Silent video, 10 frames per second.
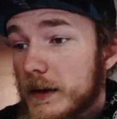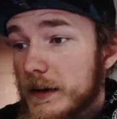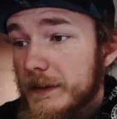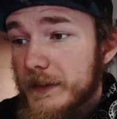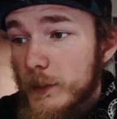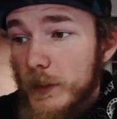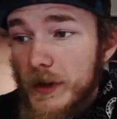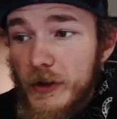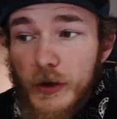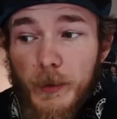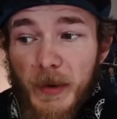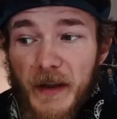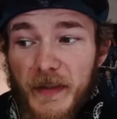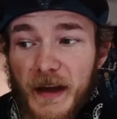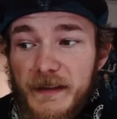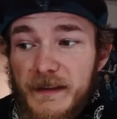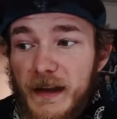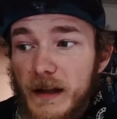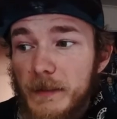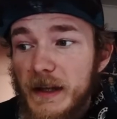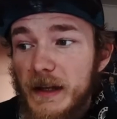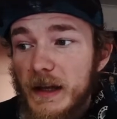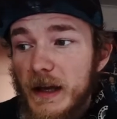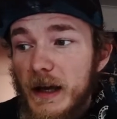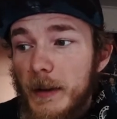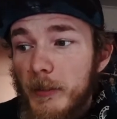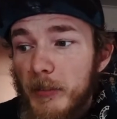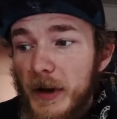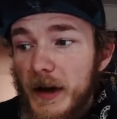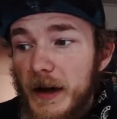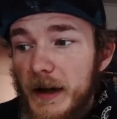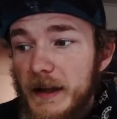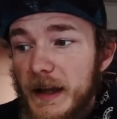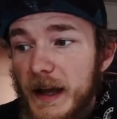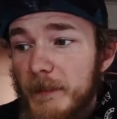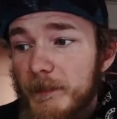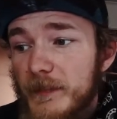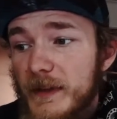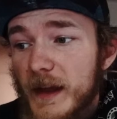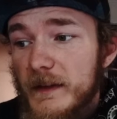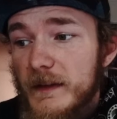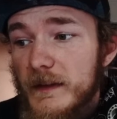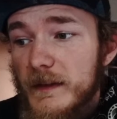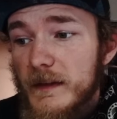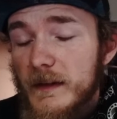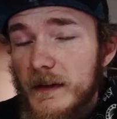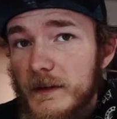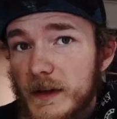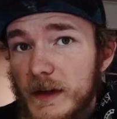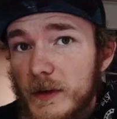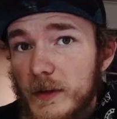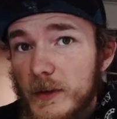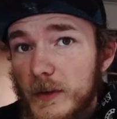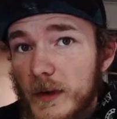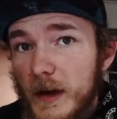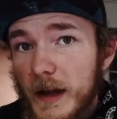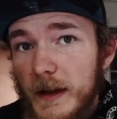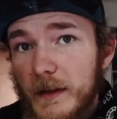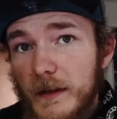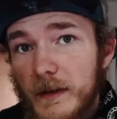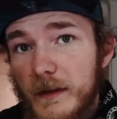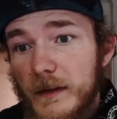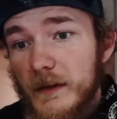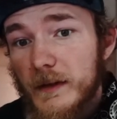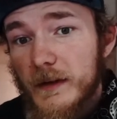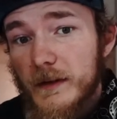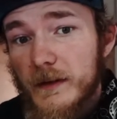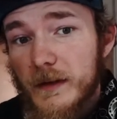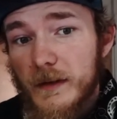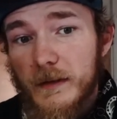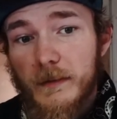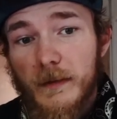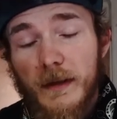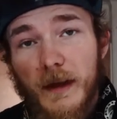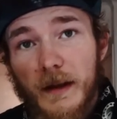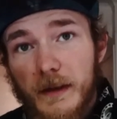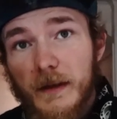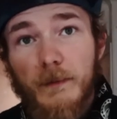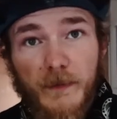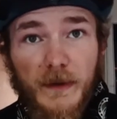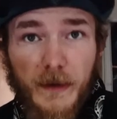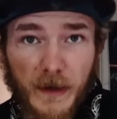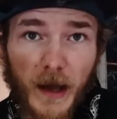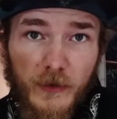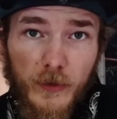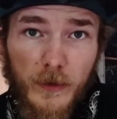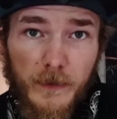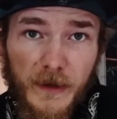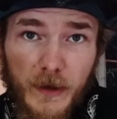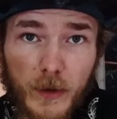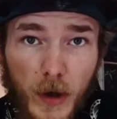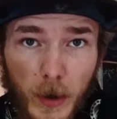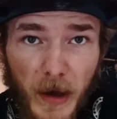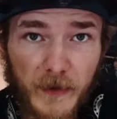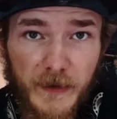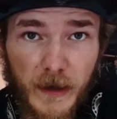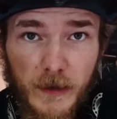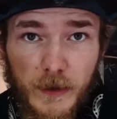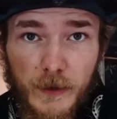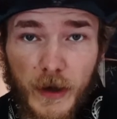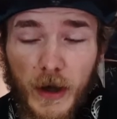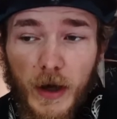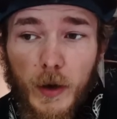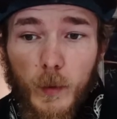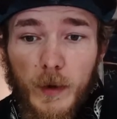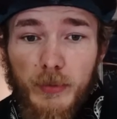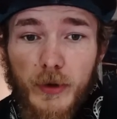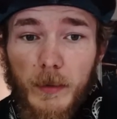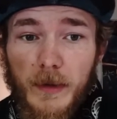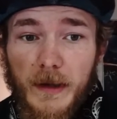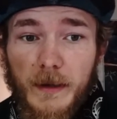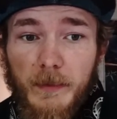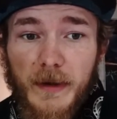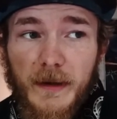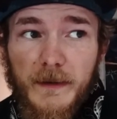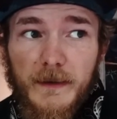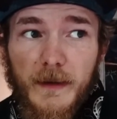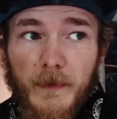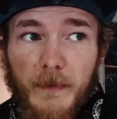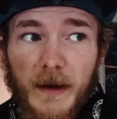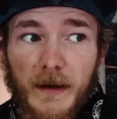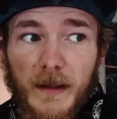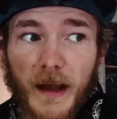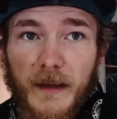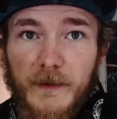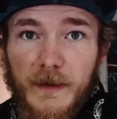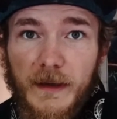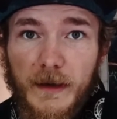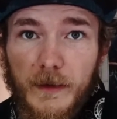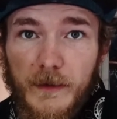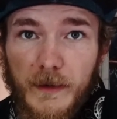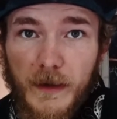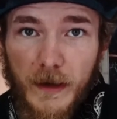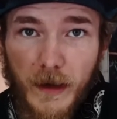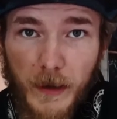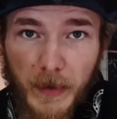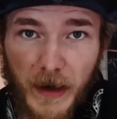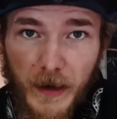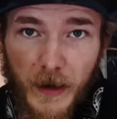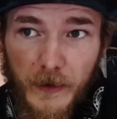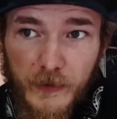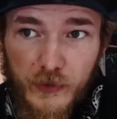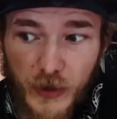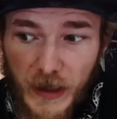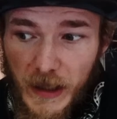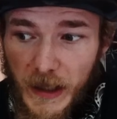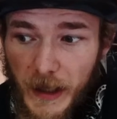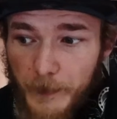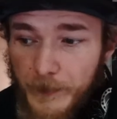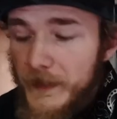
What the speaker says: If you want to know about that, tell me. But yeah, that's this video, and then the actual video about download will probably be some of my last videos about Australia.